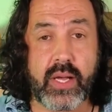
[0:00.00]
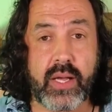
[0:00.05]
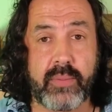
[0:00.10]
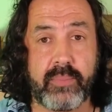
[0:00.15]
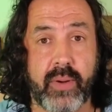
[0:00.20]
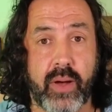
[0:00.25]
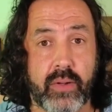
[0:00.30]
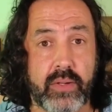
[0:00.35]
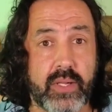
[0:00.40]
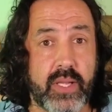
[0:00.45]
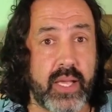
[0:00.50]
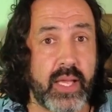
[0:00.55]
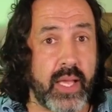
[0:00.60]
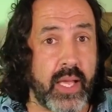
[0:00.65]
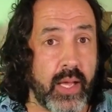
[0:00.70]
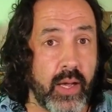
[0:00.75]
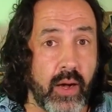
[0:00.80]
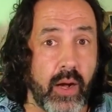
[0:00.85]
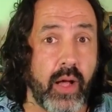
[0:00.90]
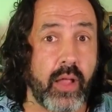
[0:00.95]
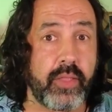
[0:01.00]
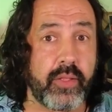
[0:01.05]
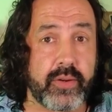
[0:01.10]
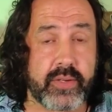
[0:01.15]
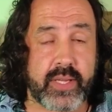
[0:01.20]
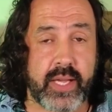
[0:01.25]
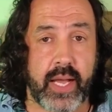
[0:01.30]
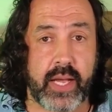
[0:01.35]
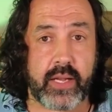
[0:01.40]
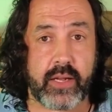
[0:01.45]
about other
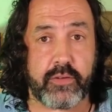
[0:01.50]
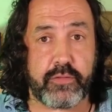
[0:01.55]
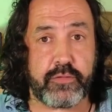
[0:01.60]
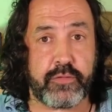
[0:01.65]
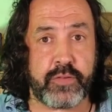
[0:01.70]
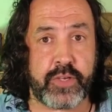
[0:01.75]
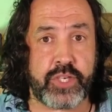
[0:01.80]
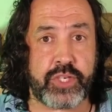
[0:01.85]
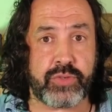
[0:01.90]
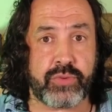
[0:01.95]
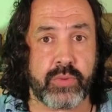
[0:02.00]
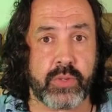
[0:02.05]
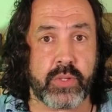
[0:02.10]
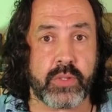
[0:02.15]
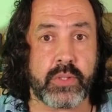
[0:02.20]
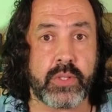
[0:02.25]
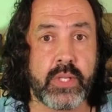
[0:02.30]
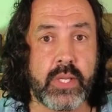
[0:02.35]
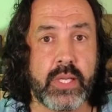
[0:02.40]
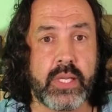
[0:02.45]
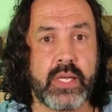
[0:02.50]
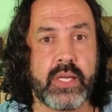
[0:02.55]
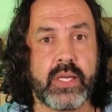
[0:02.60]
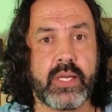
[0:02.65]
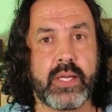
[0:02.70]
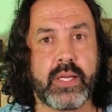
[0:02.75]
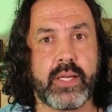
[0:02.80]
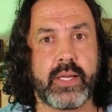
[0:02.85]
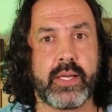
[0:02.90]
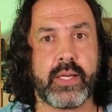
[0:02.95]
kind of visual
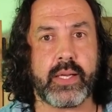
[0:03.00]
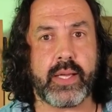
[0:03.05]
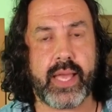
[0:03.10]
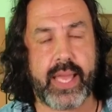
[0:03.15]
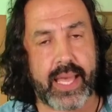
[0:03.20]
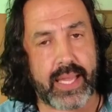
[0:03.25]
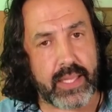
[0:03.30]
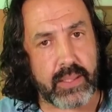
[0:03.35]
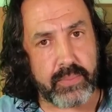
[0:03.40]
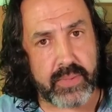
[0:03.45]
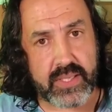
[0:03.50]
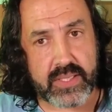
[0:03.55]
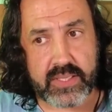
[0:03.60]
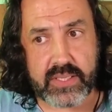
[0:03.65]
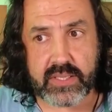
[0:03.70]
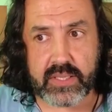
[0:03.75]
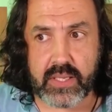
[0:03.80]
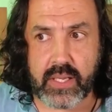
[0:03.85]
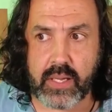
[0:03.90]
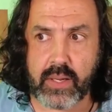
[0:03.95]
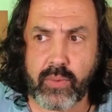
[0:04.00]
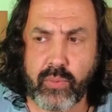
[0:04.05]
elements.